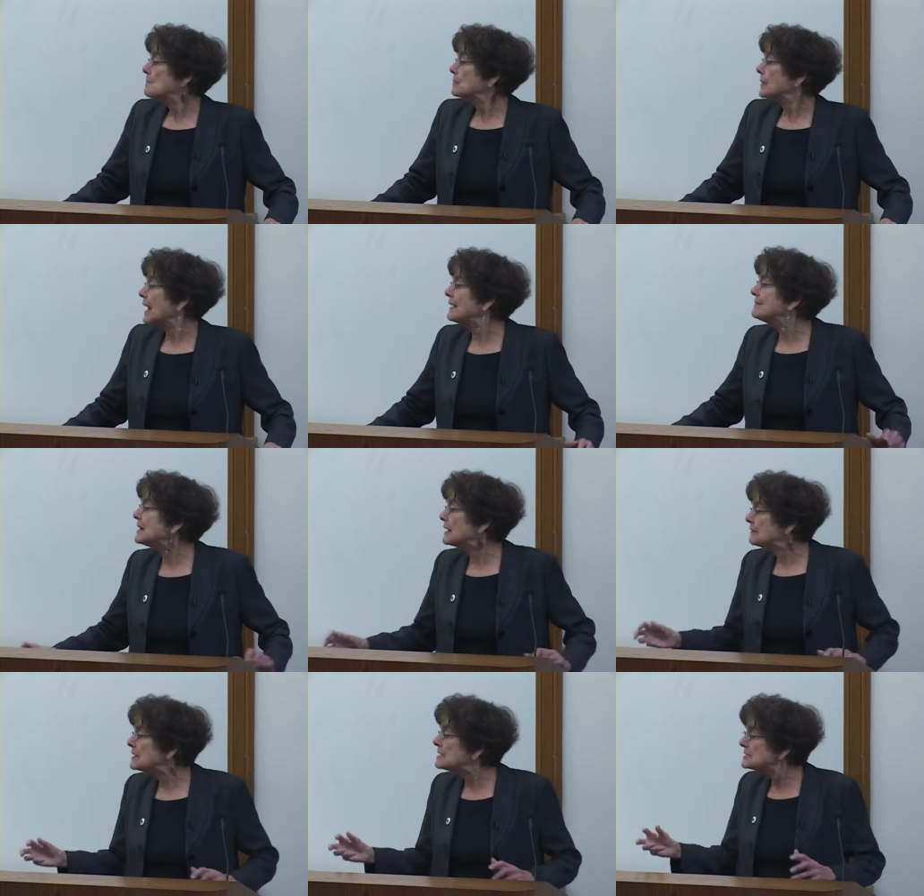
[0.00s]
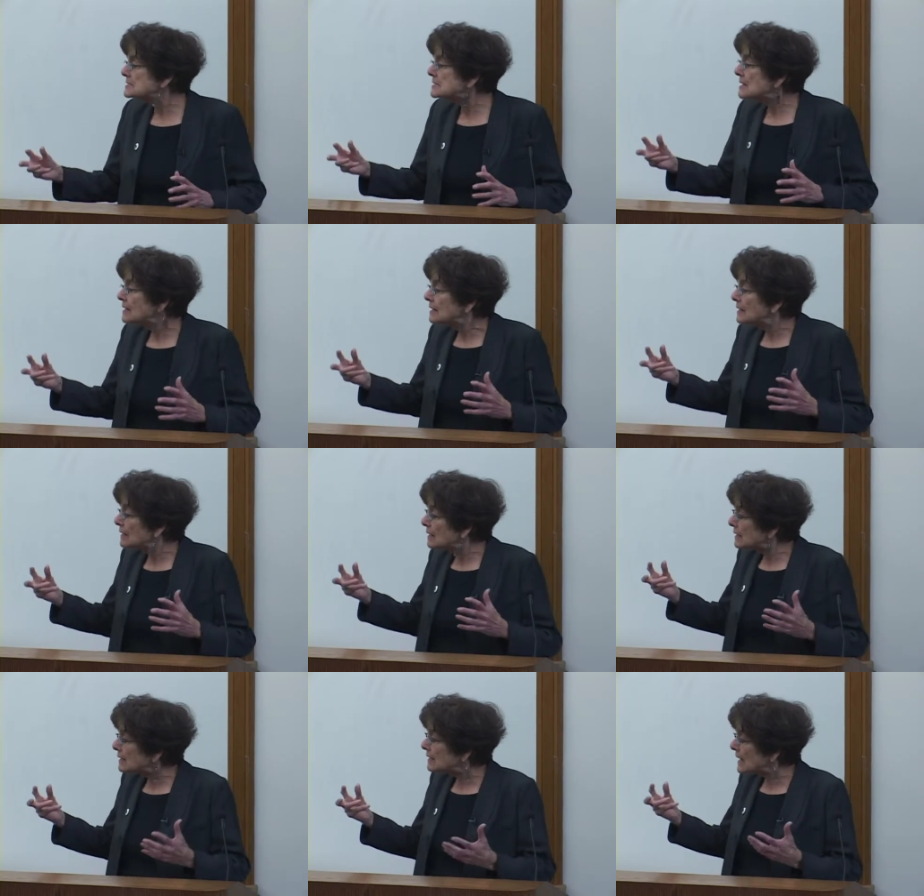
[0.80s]
And there is
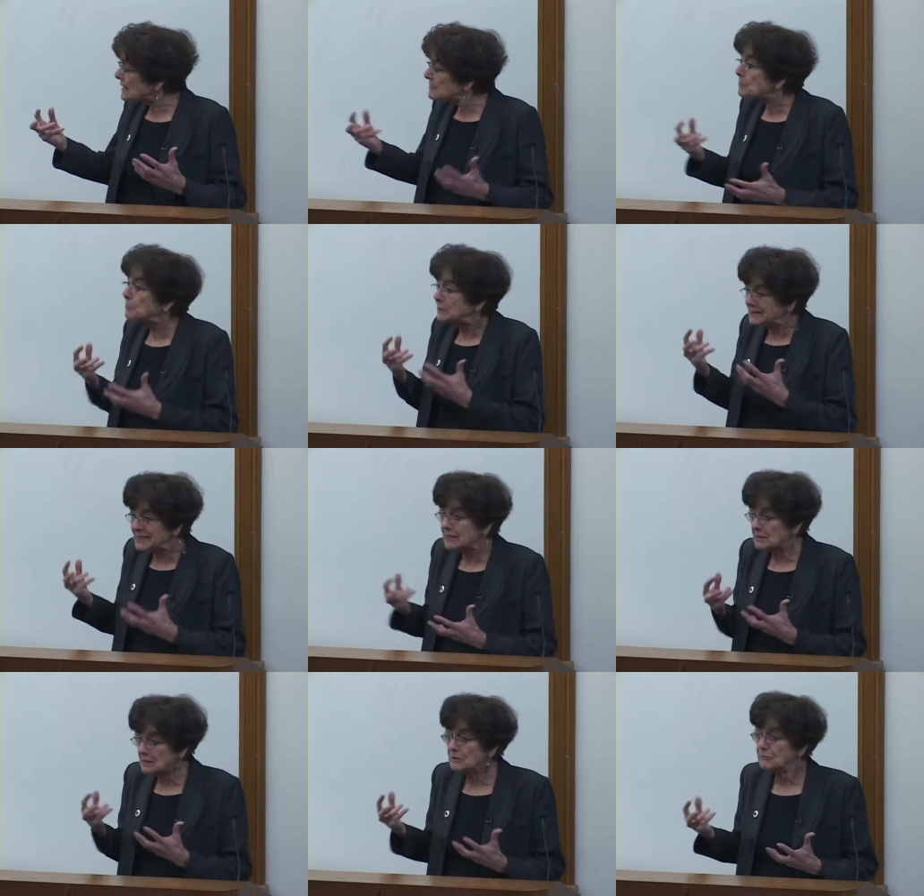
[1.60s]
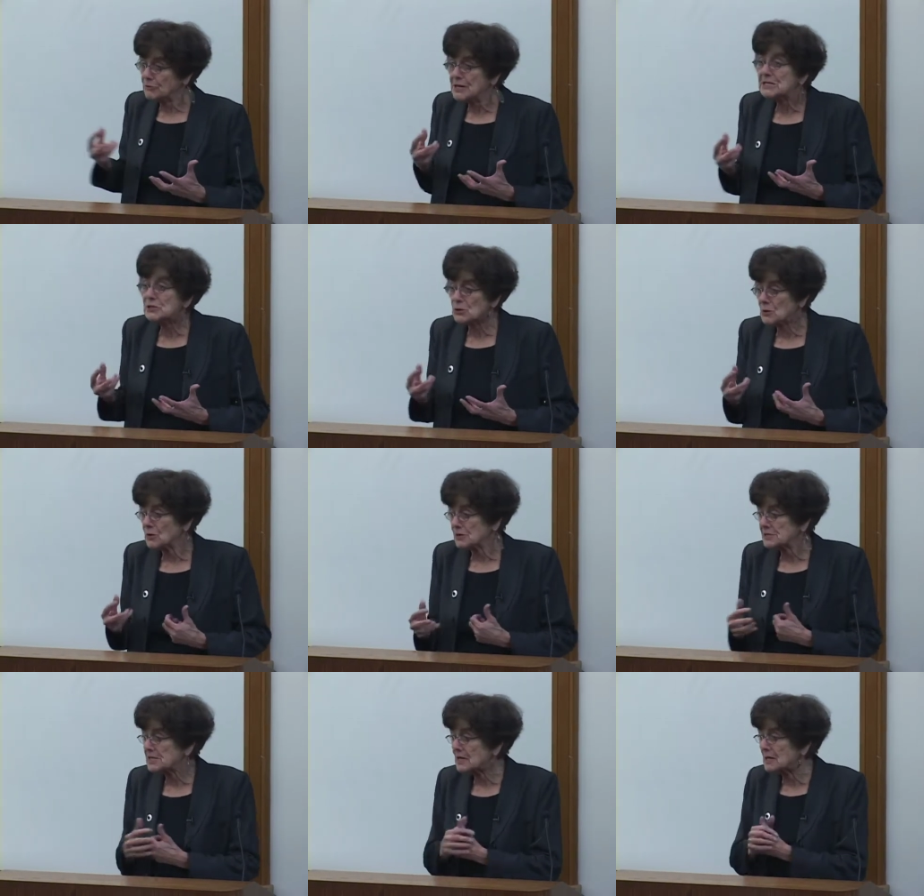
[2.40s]
a kind of political
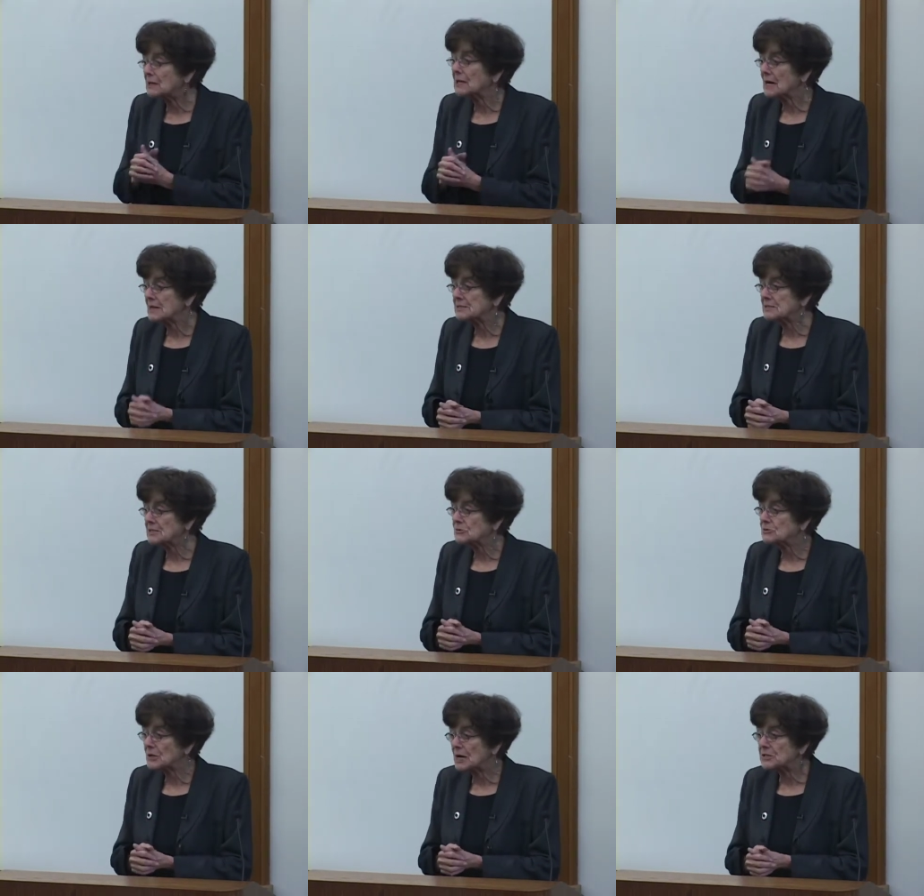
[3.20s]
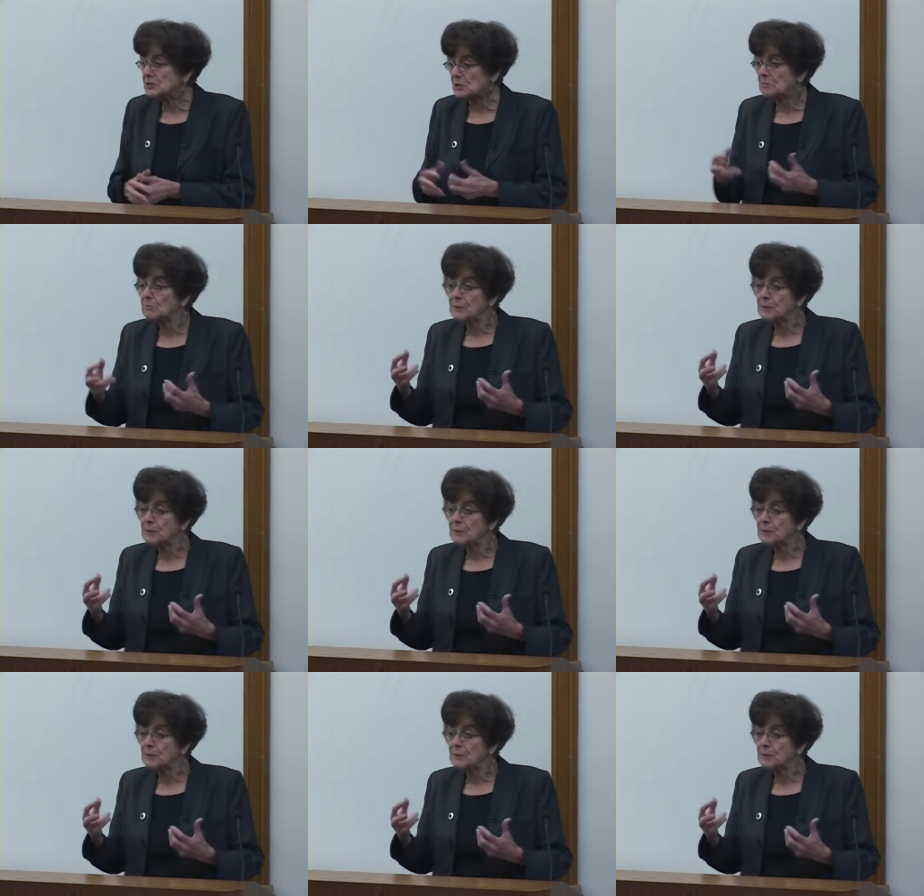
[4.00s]
resource in concentration.